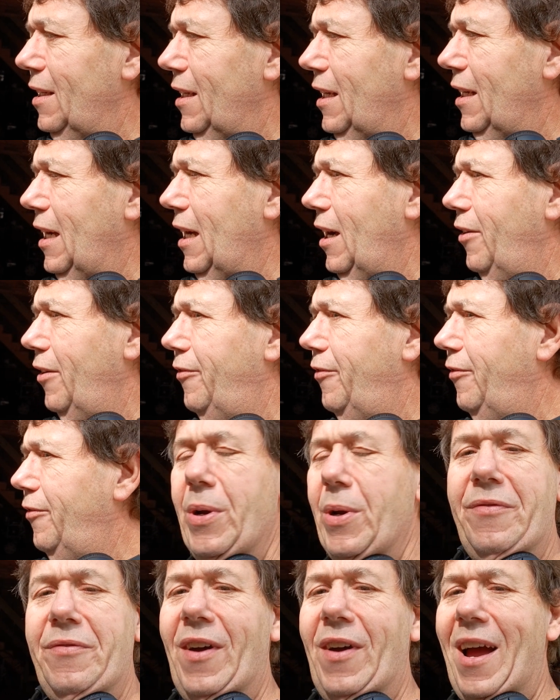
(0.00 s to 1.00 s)

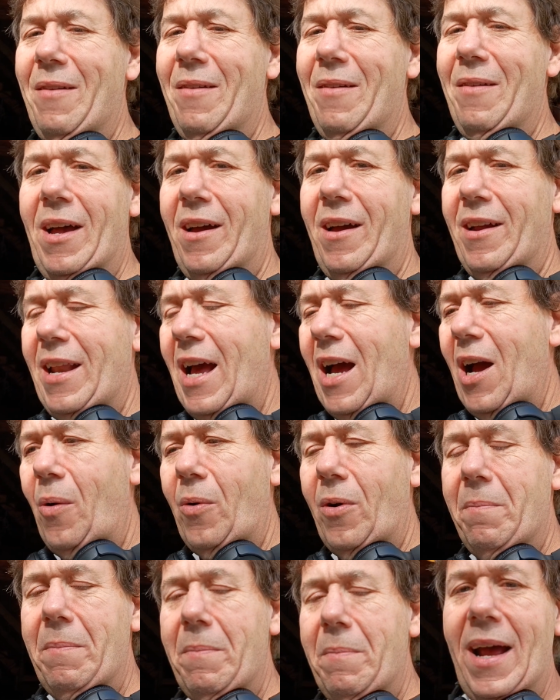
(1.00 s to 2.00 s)
45 mile an hour
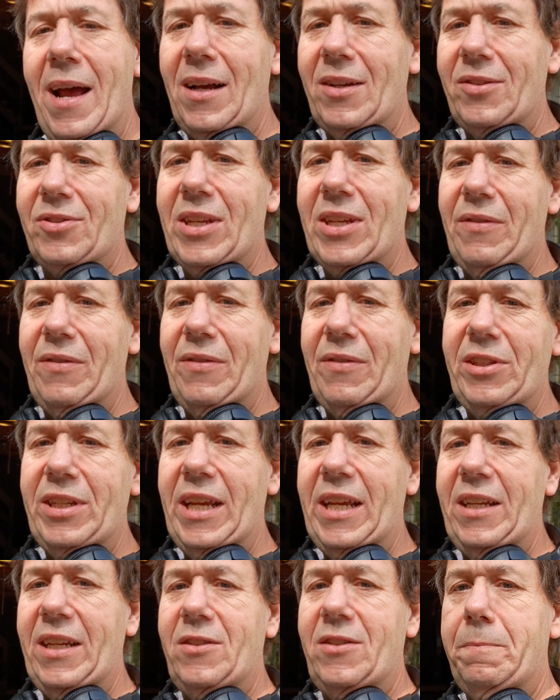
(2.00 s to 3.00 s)
max, give or take
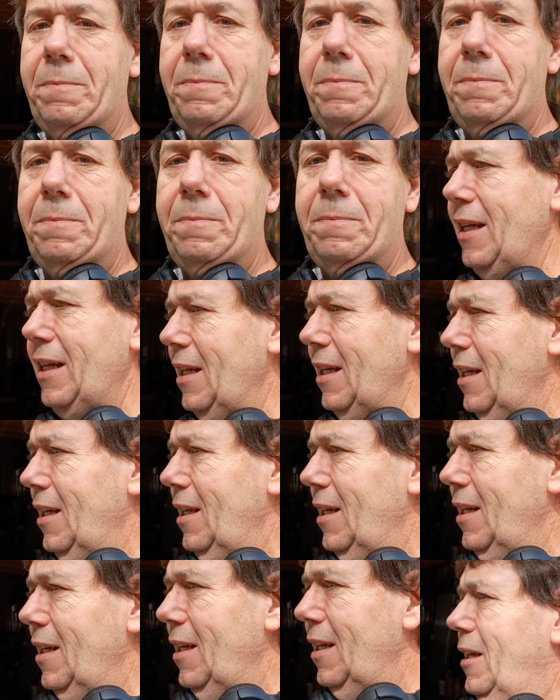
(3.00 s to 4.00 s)
speed.
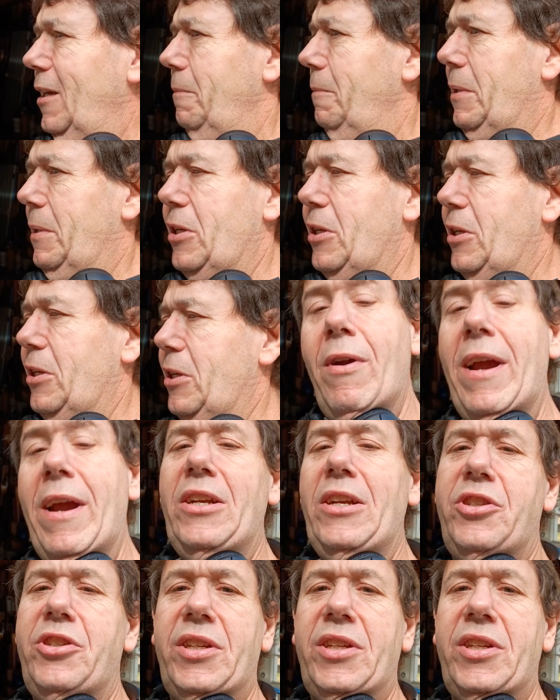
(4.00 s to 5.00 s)
It'd be great
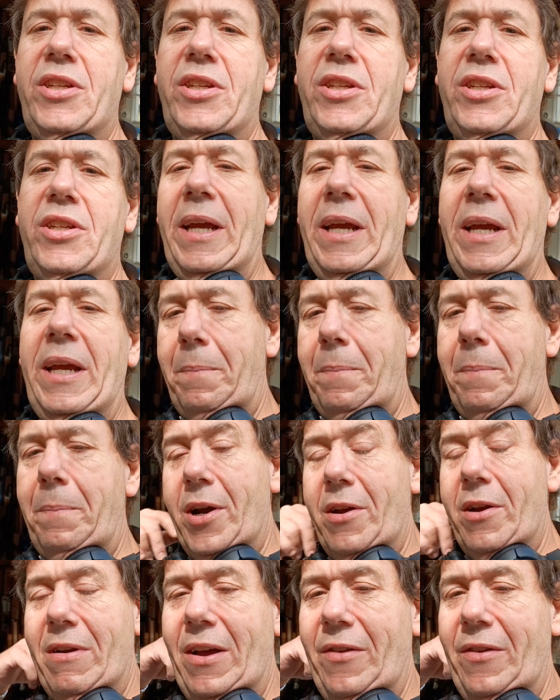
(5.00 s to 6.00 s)
just for me to putt around the
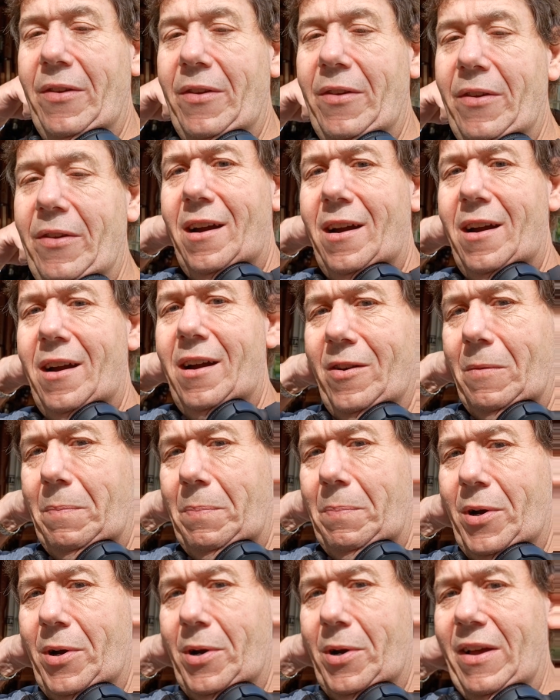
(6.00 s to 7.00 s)
yard or putt around
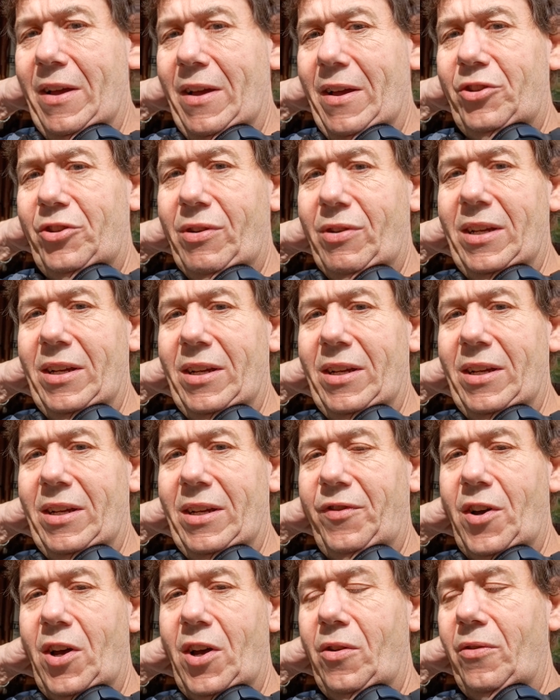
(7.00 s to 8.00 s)
the trails and follow
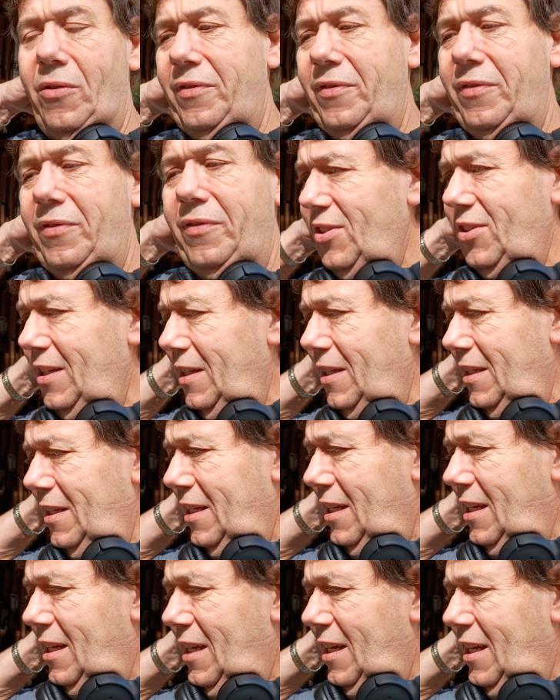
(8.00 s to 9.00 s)
Vincent.
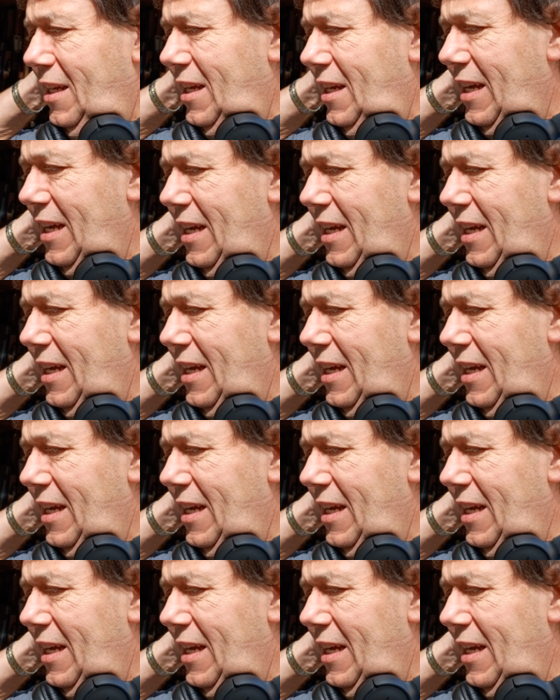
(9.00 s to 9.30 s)
And